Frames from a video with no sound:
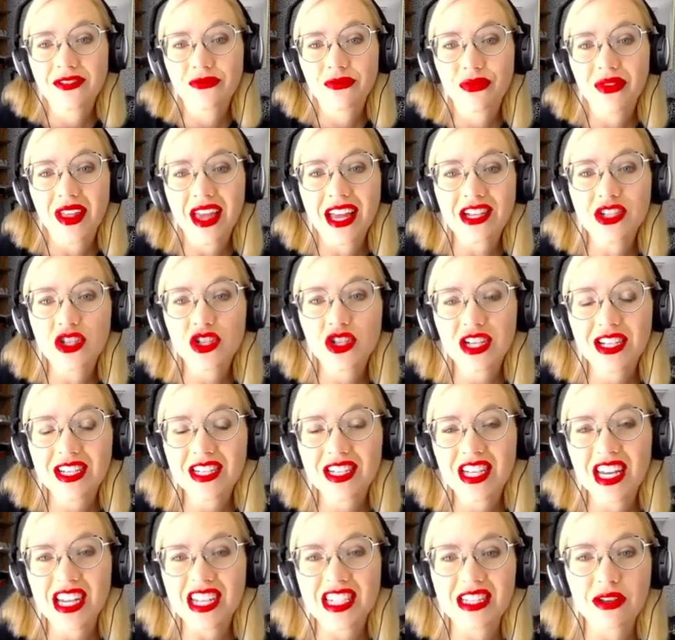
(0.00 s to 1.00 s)
and she can
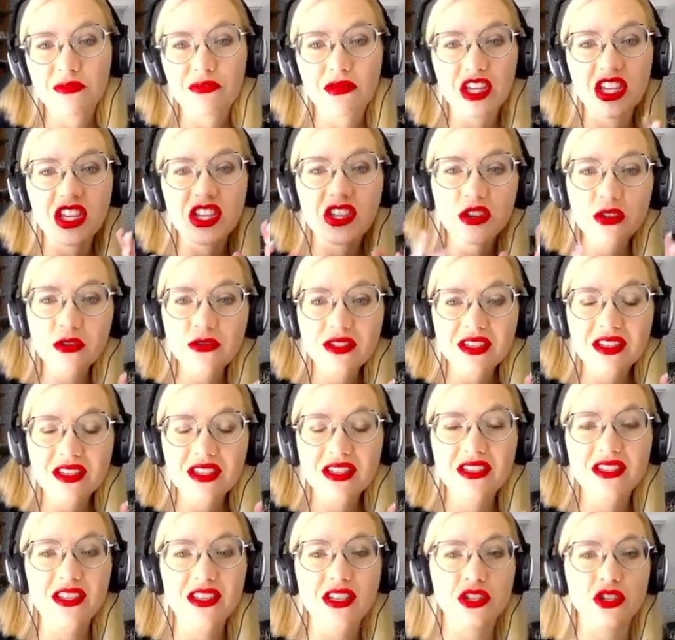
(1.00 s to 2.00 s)
take something
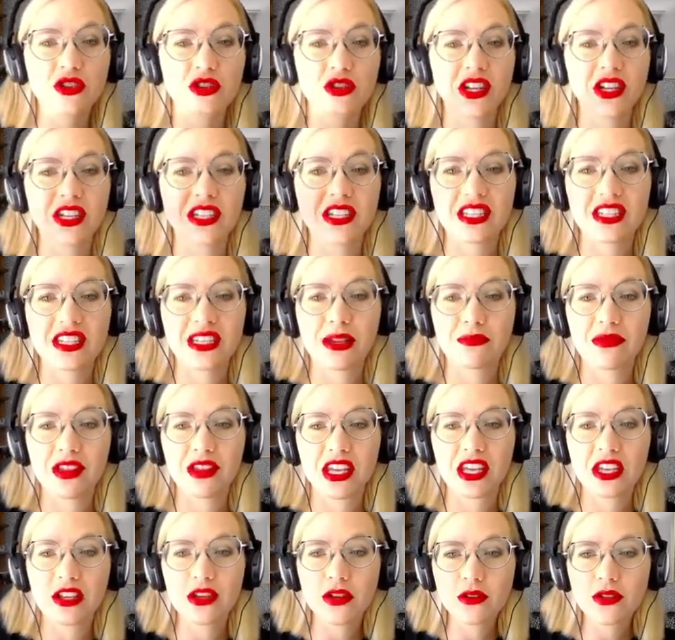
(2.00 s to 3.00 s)
useless and turn it into something
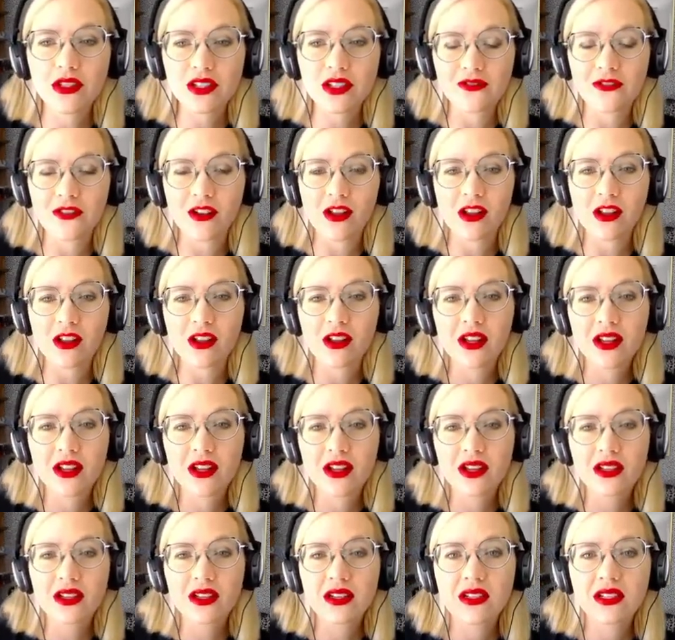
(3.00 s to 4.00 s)
useful
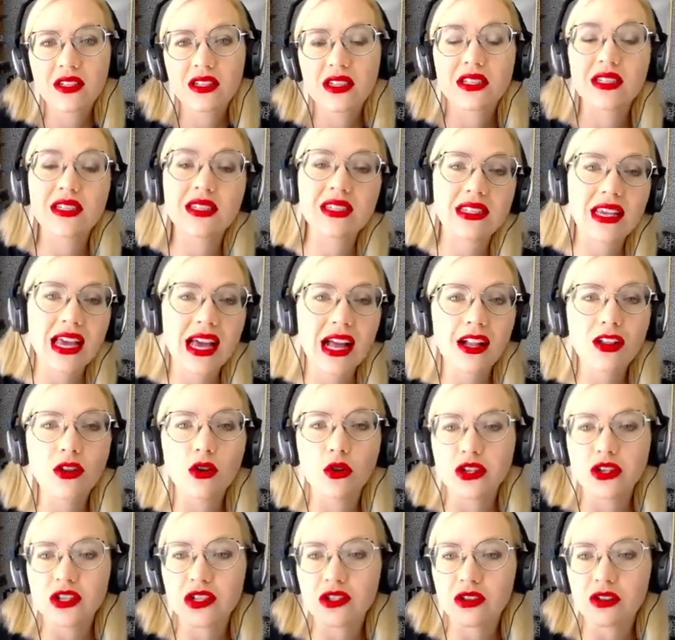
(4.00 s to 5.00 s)
to sell
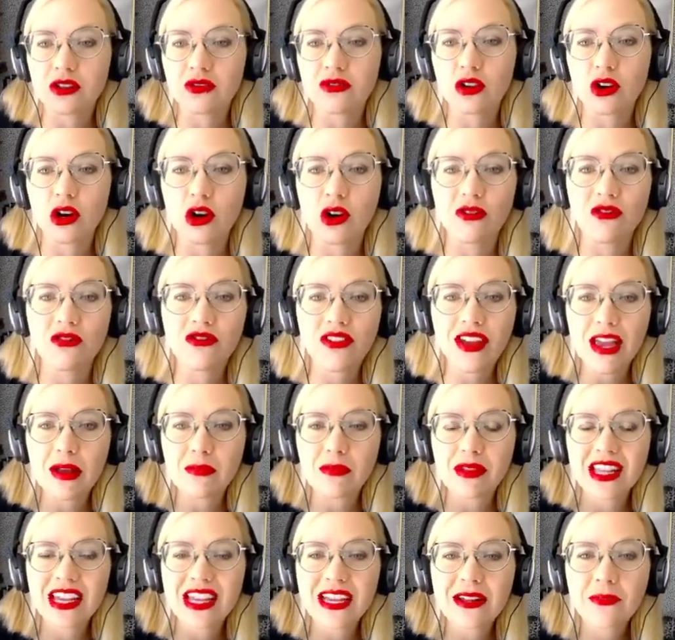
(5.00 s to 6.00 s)
or serve her own
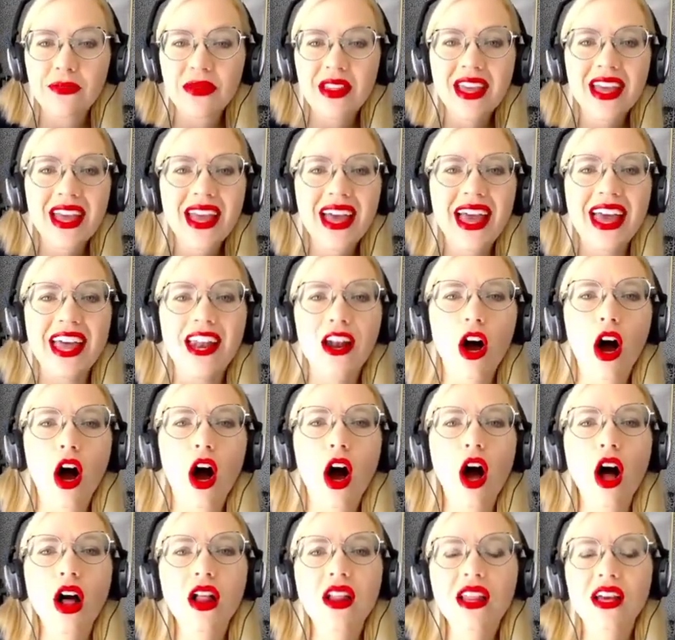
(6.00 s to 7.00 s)
family. And
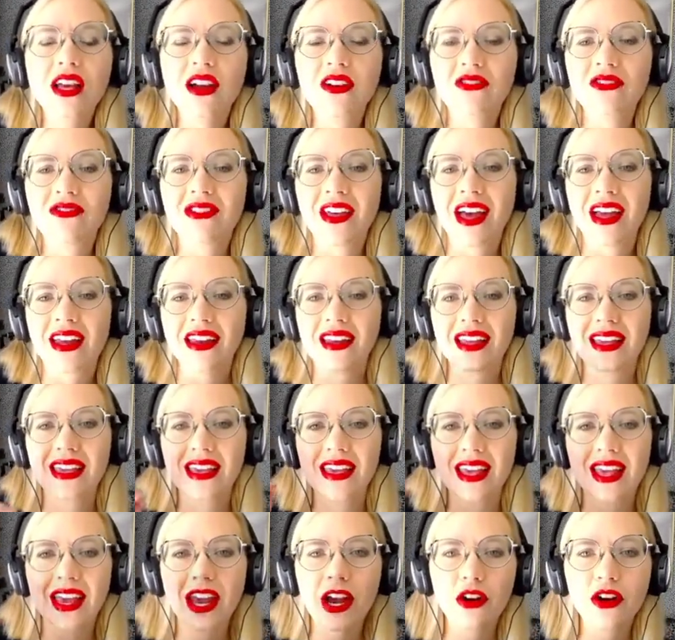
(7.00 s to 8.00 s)
all of that
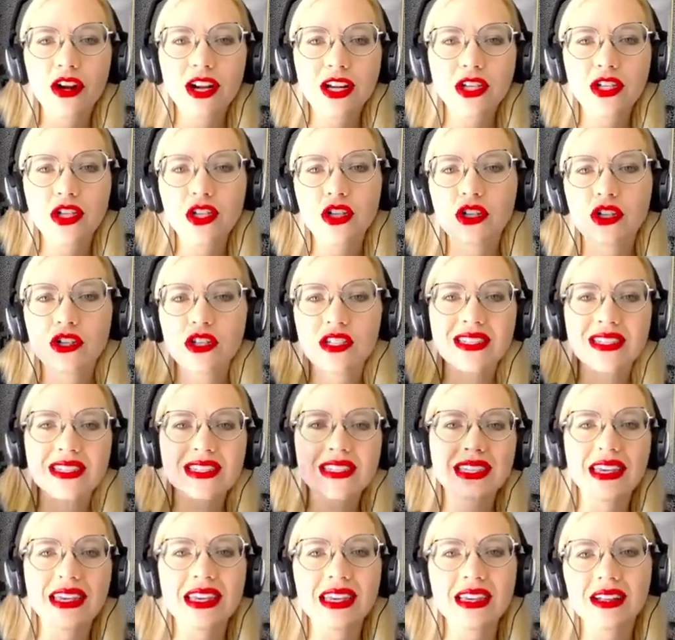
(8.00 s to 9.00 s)
character,
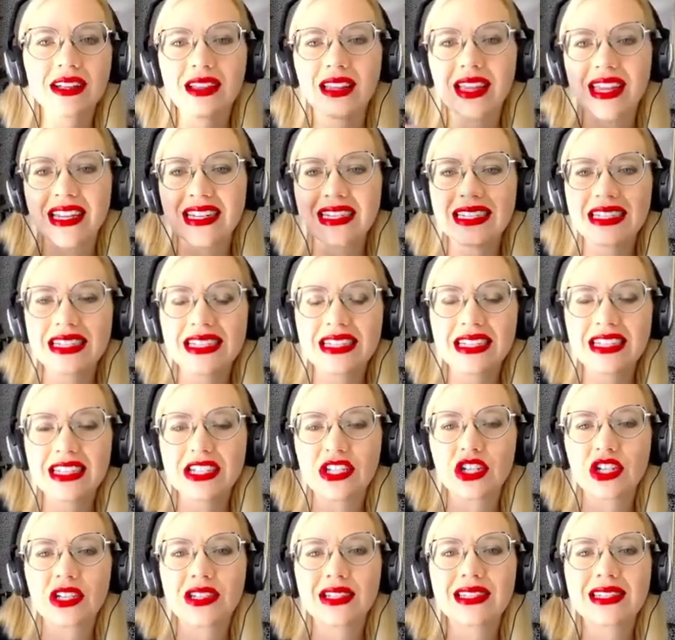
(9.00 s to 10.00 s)
skill, and
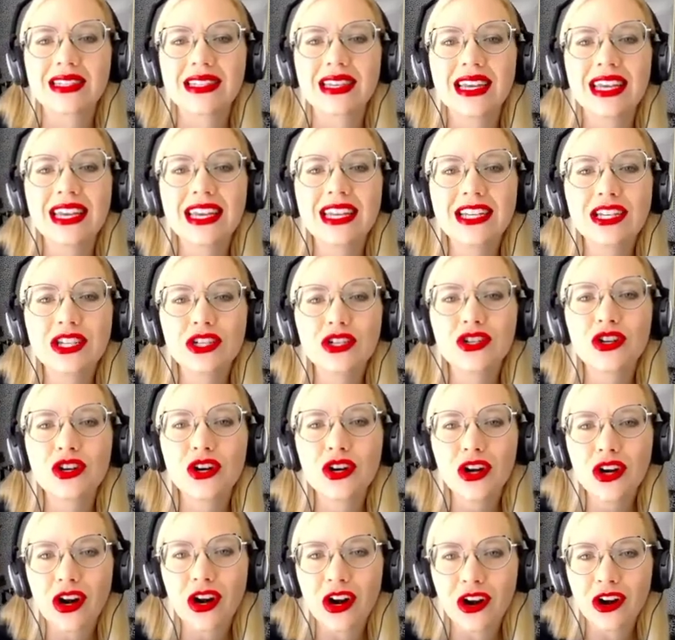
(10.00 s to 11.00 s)
diligence in
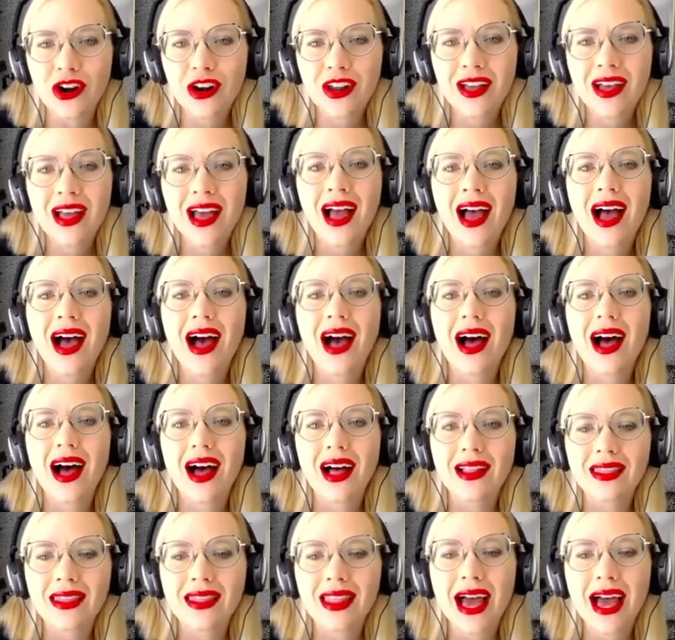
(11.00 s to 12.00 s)
turn
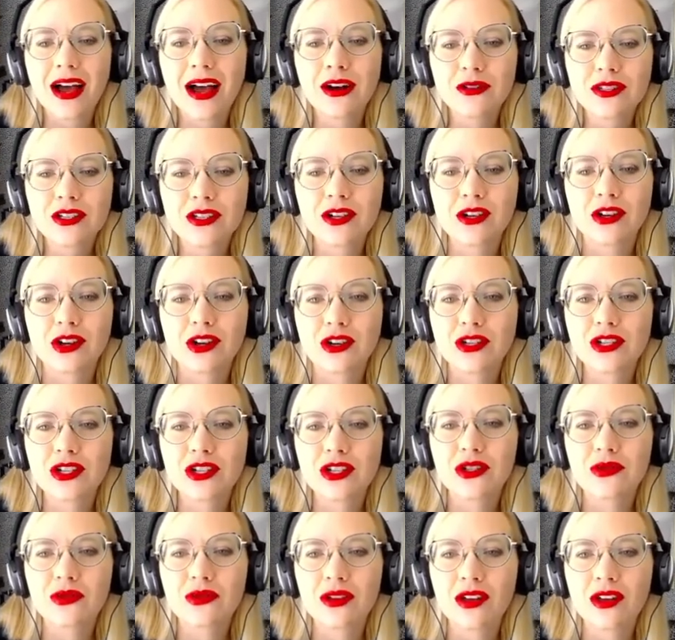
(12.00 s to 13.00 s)
allows her
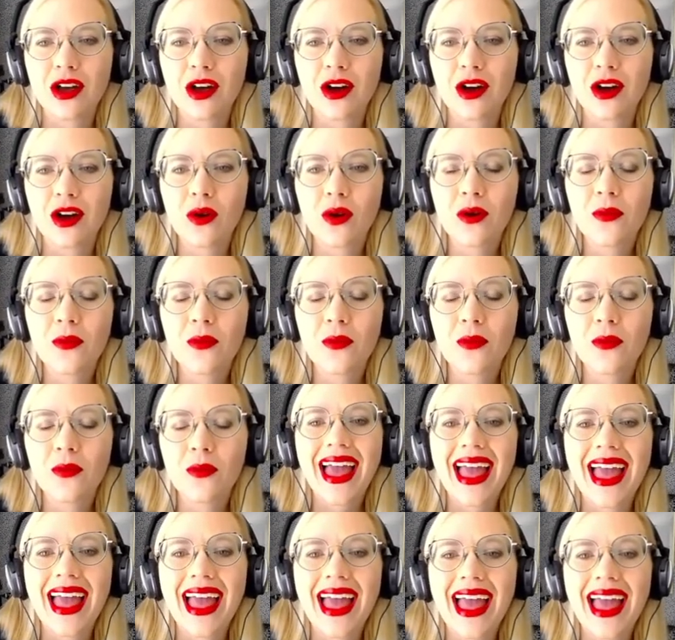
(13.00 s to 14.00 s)
to go
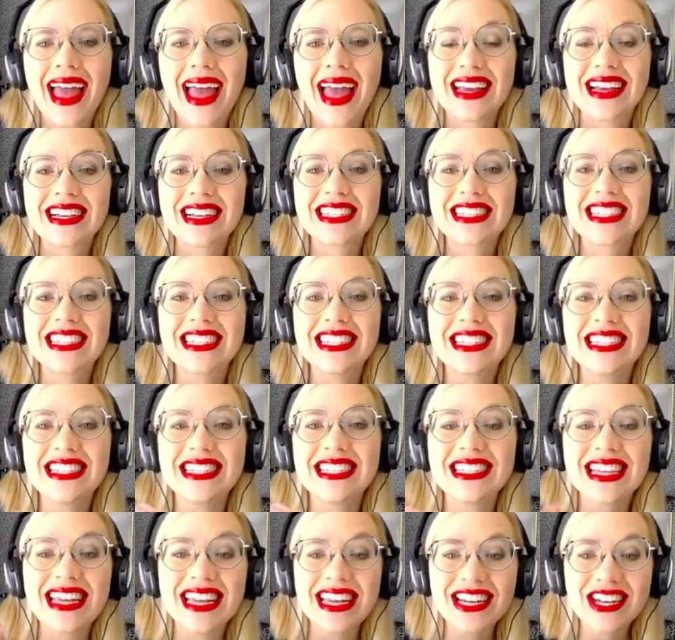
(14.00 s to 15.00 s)
and
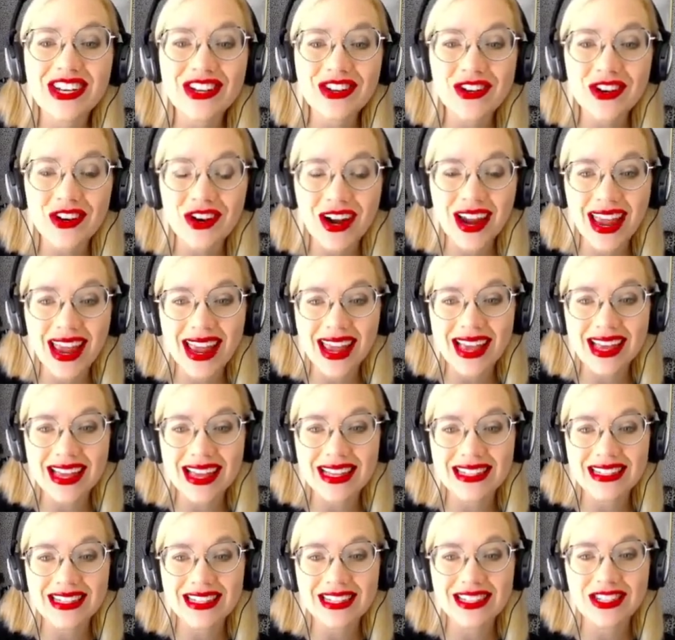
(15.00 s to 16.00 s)
extend her
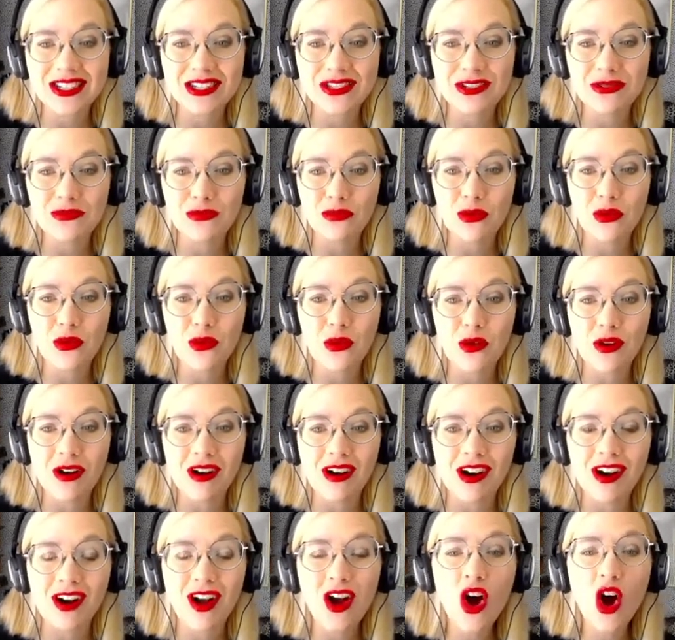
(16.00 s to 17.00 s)
hand to the
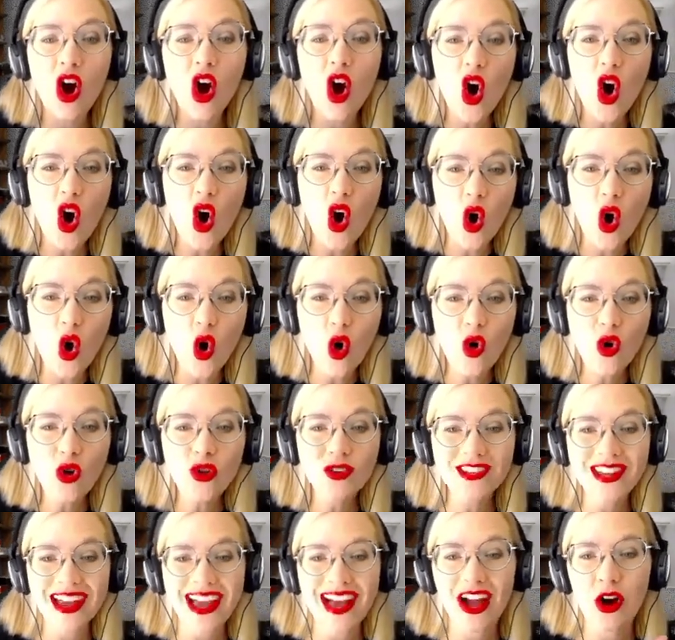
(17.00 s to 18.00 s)
poor,
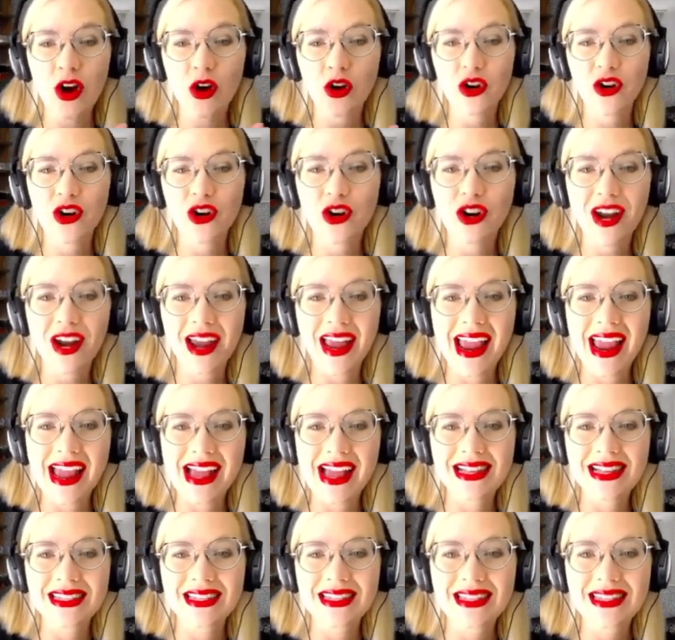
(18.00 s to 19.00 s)
hold out her
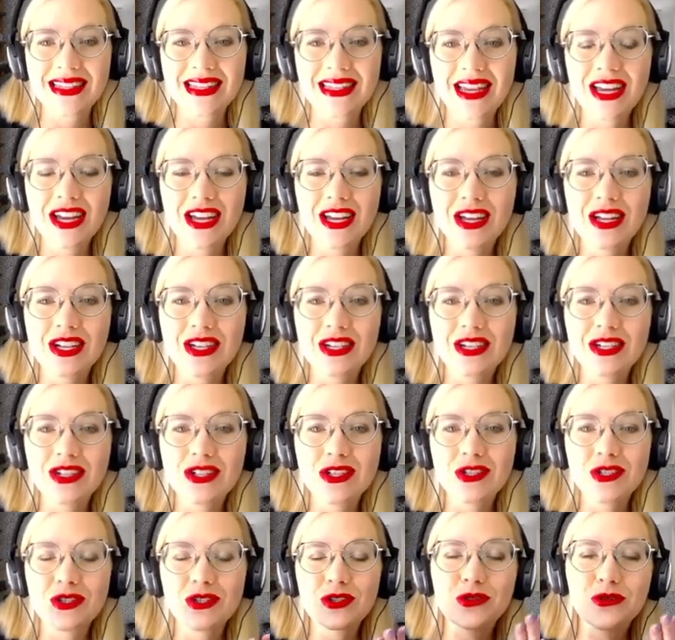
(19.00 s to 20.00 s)
hands
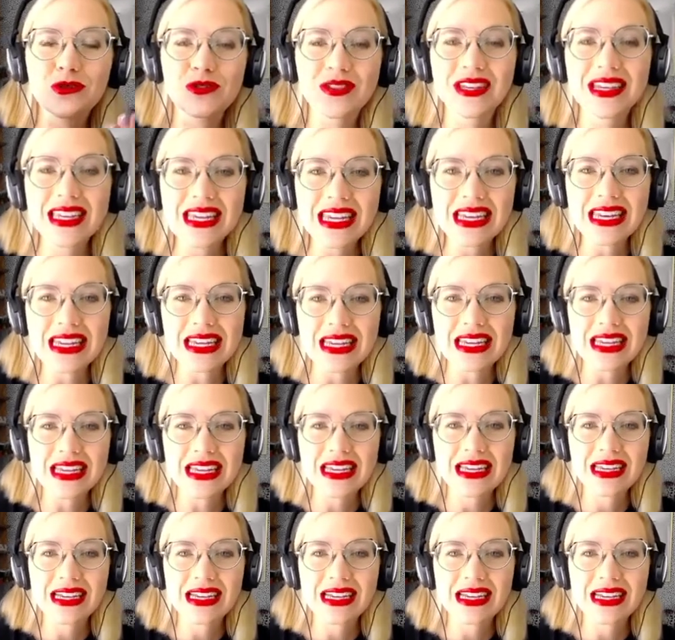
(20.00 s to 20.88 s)
to the needy.